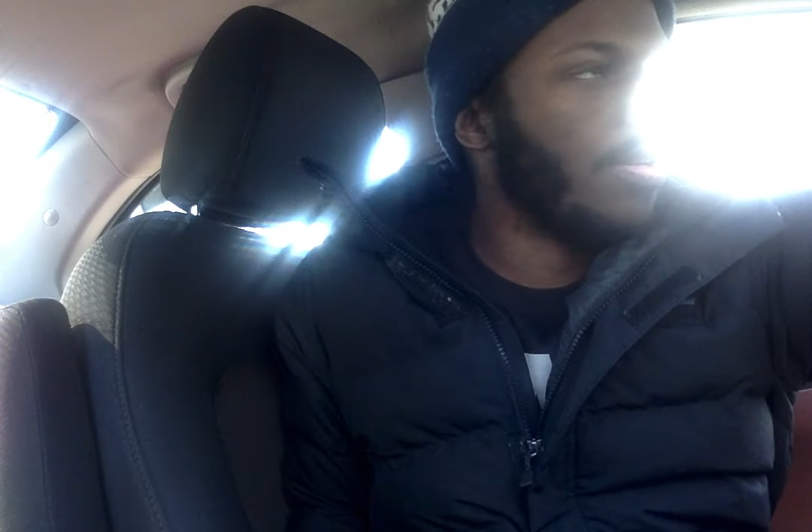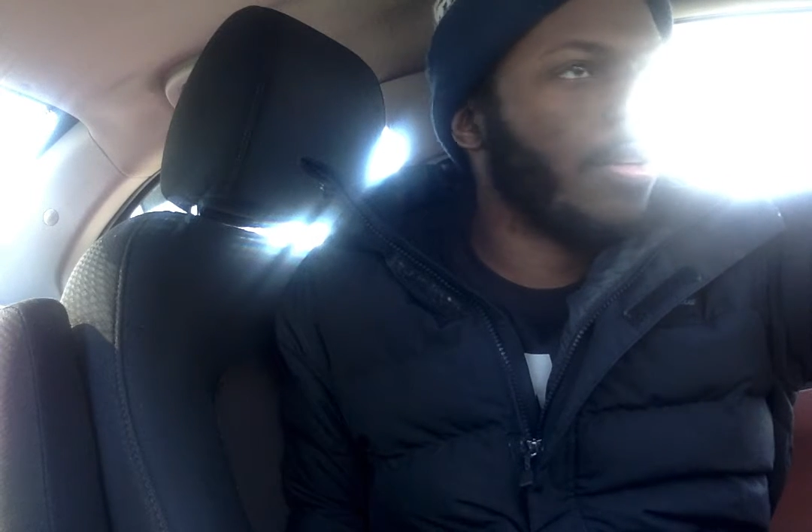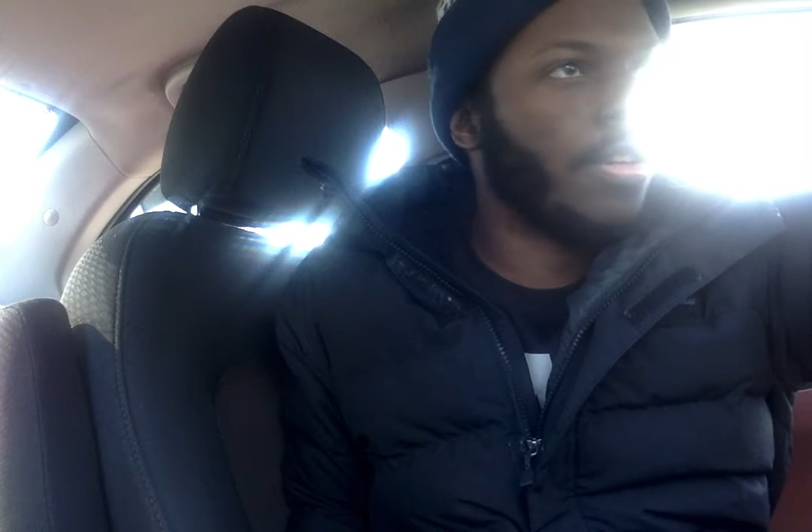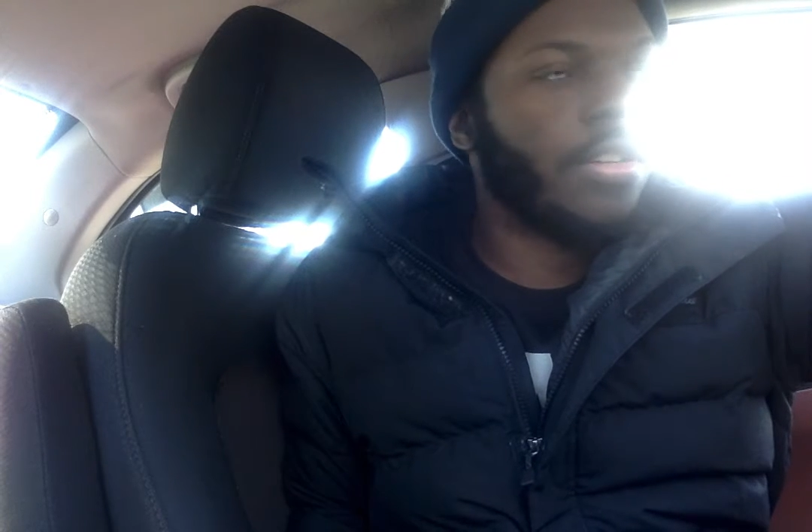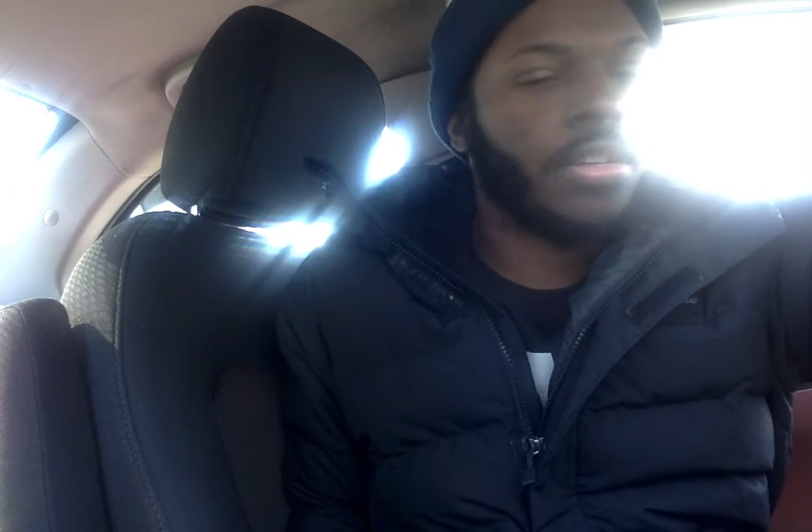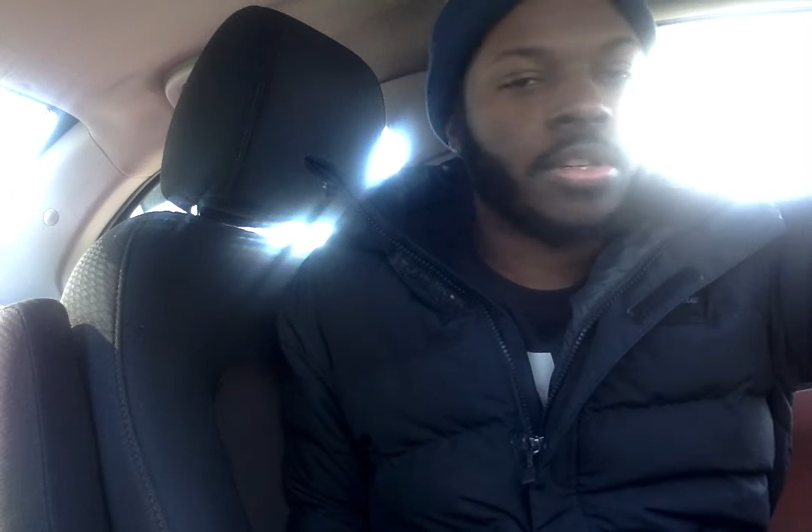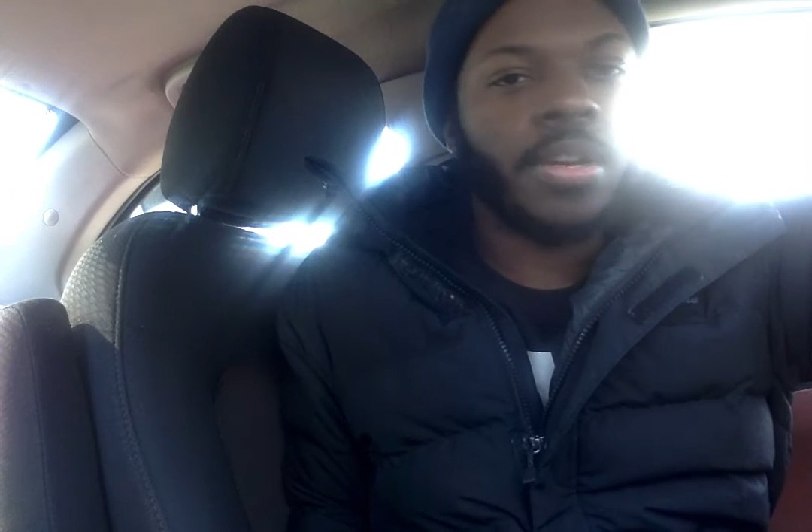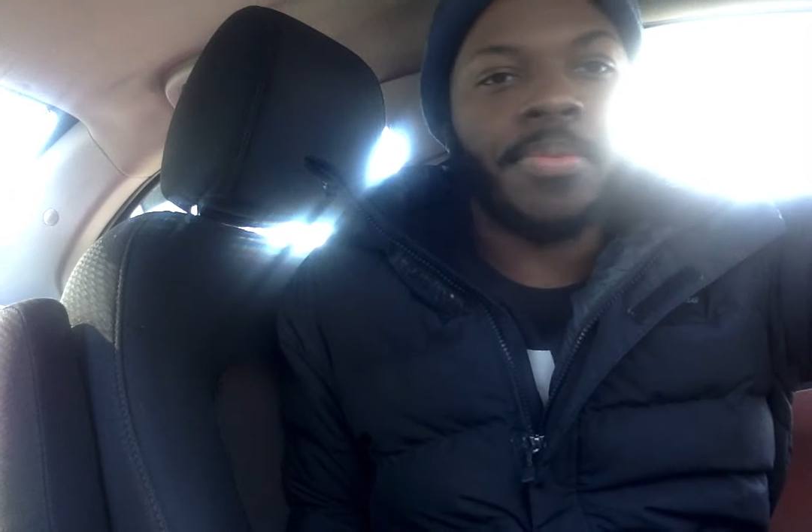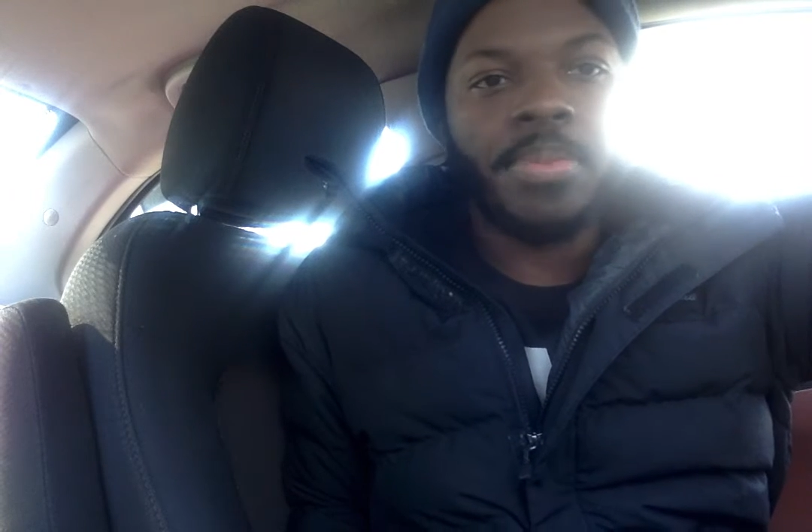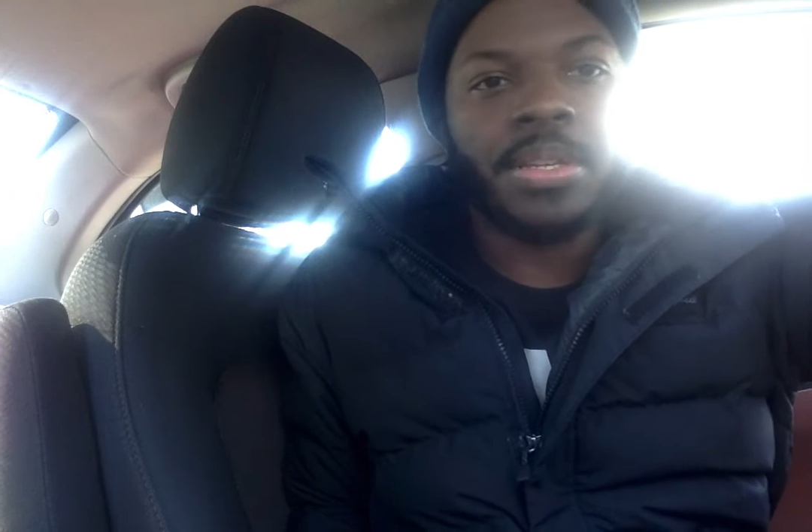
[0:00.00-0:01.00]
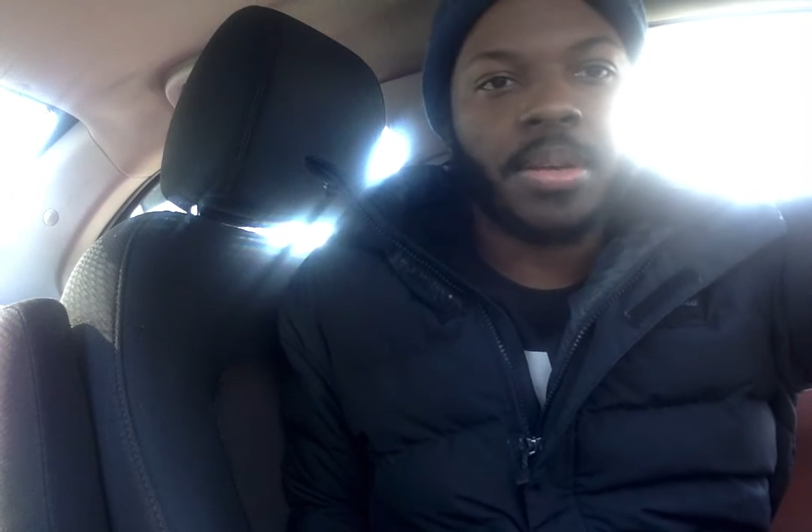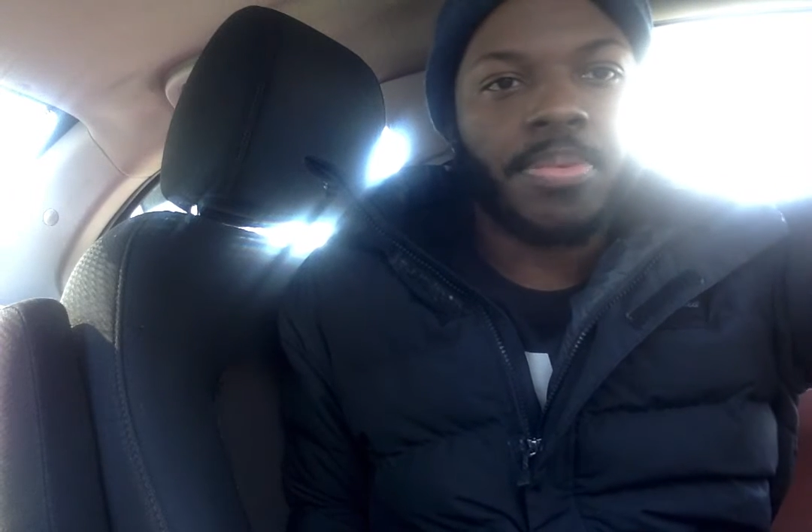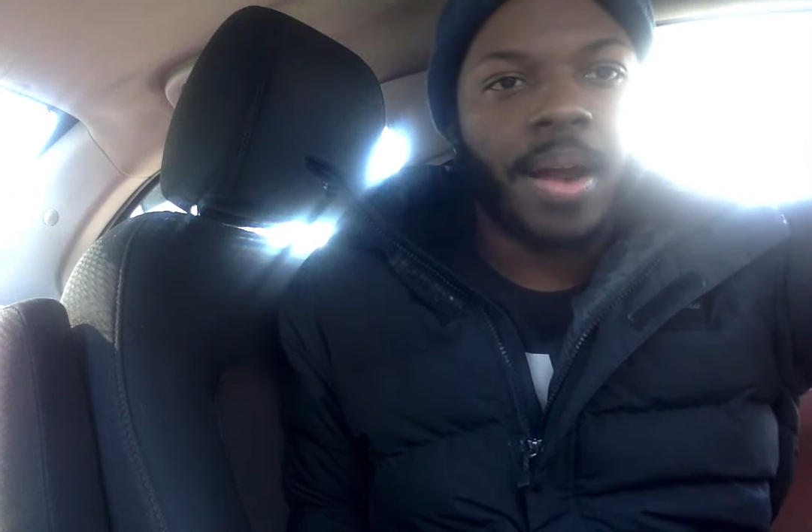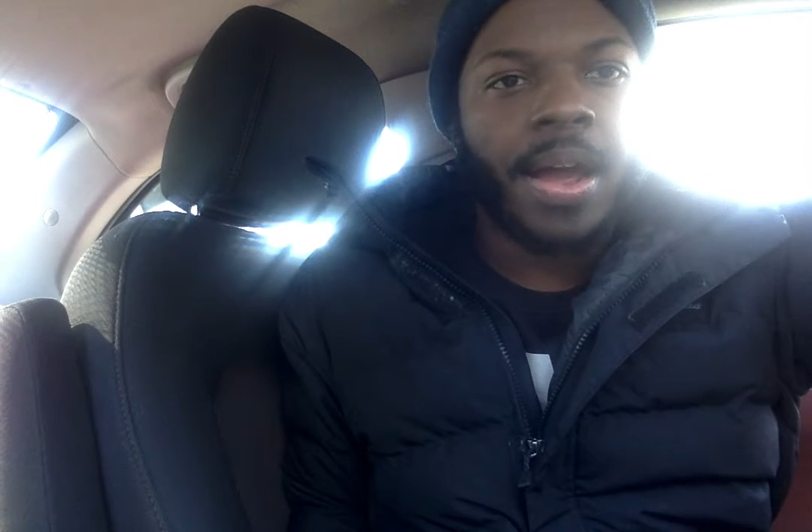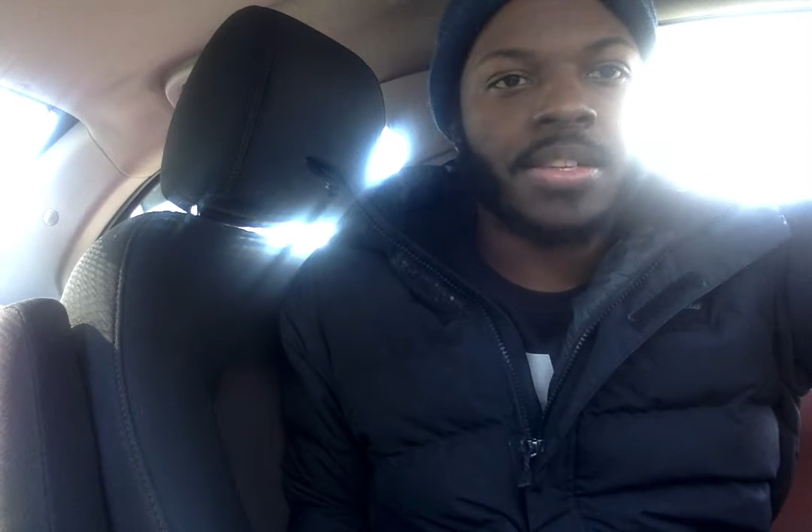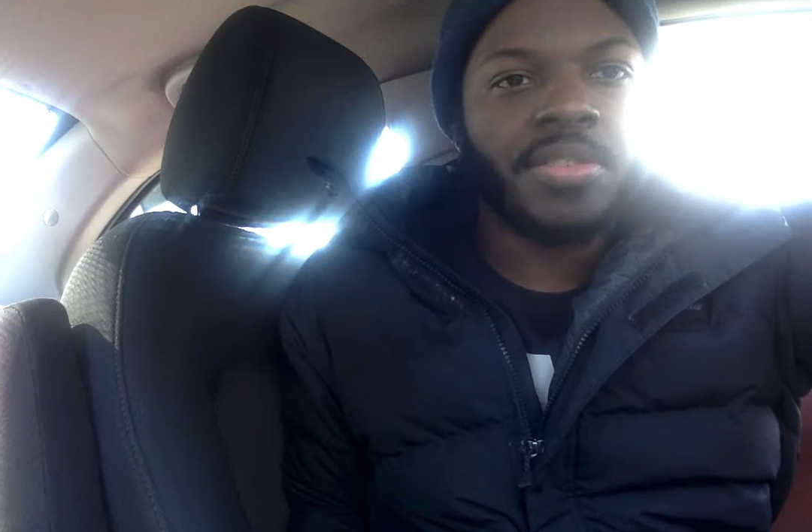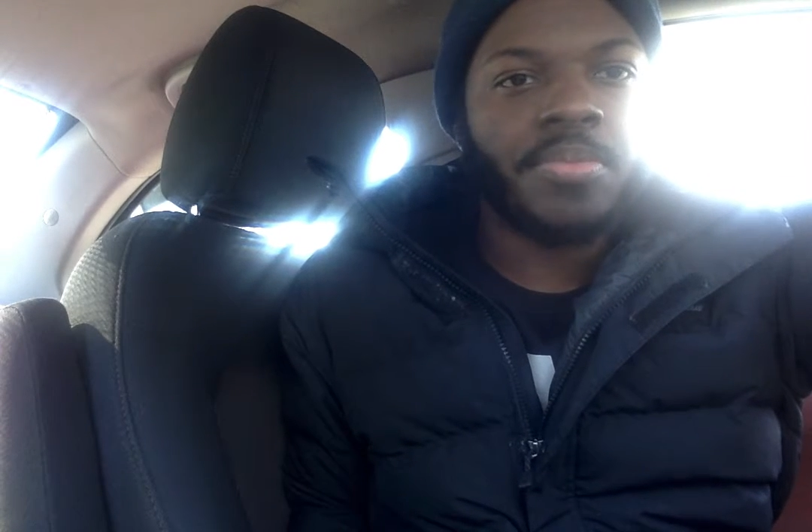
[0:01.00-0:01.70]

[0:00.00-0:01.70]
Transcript: you shouldn't be surprised